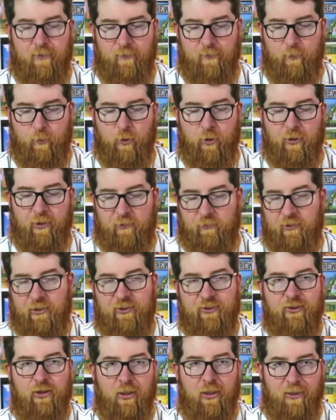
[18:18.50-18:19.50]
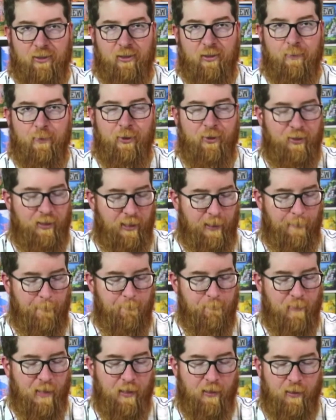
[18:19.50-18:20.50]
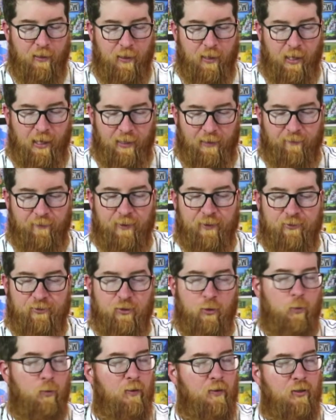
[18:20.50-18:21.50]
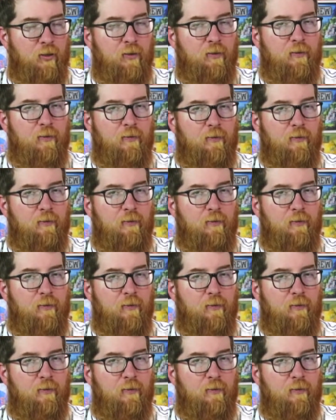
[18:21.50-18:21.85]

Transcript: world and really started the community. And I think it's still work,